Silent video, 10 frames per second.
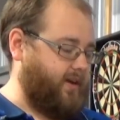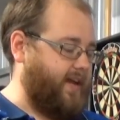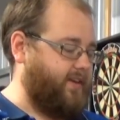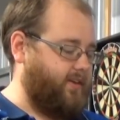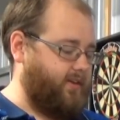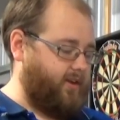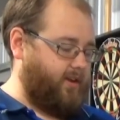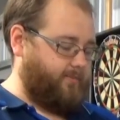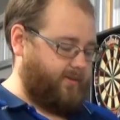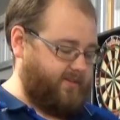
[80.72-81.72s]
I had it,
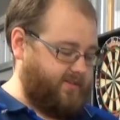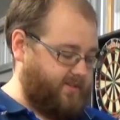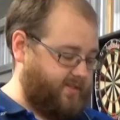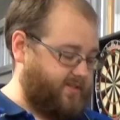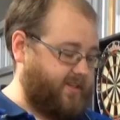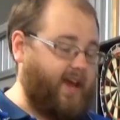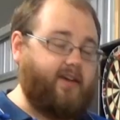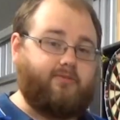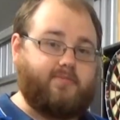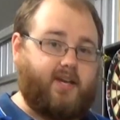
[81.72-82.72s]
but this is just a
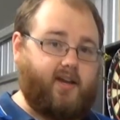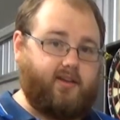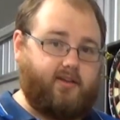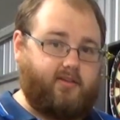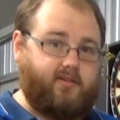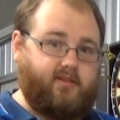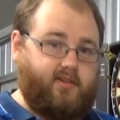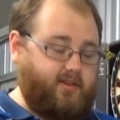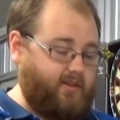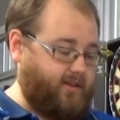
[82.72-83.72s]
hat from Target.
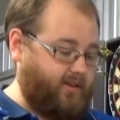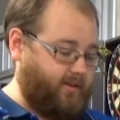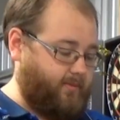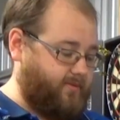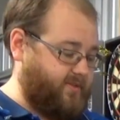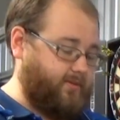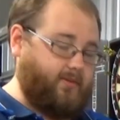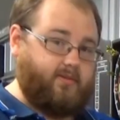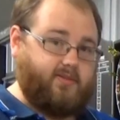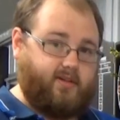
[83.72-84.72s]
Obviously when
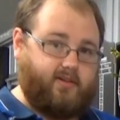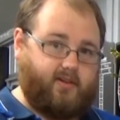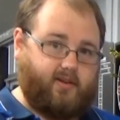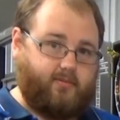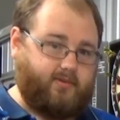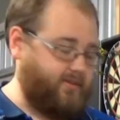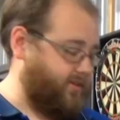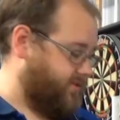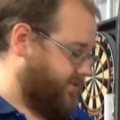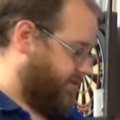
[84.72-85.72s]
I was younger I wanted
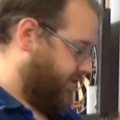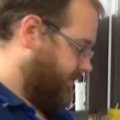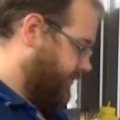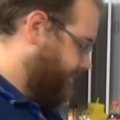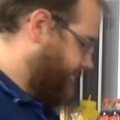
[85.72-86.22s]
it, so I got it.